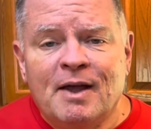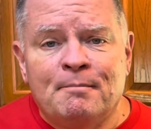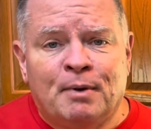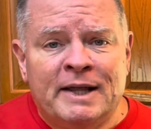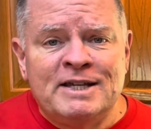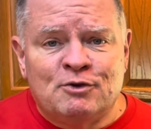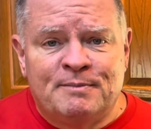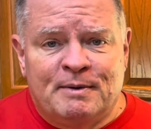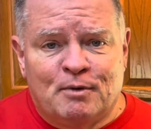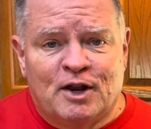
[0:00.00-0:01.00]
Please
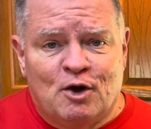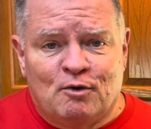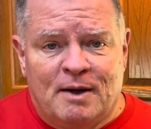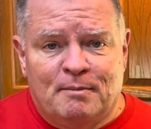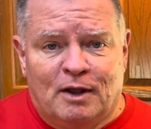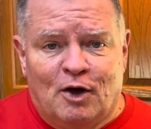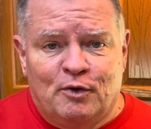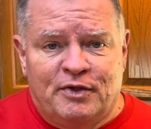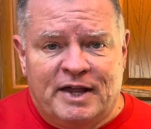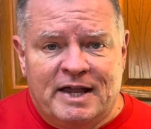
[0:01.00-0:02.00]
remember to go right below
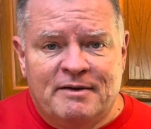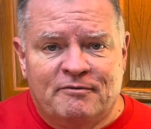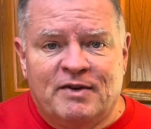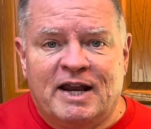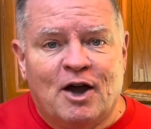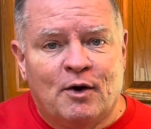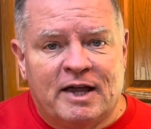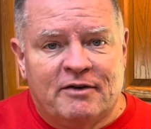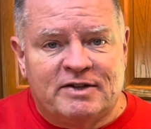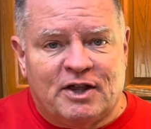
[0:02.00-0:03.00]
the video and
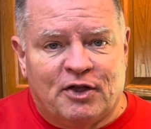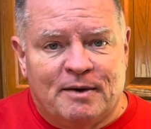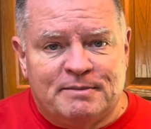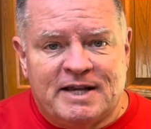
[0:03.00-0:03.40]
give us a thumbs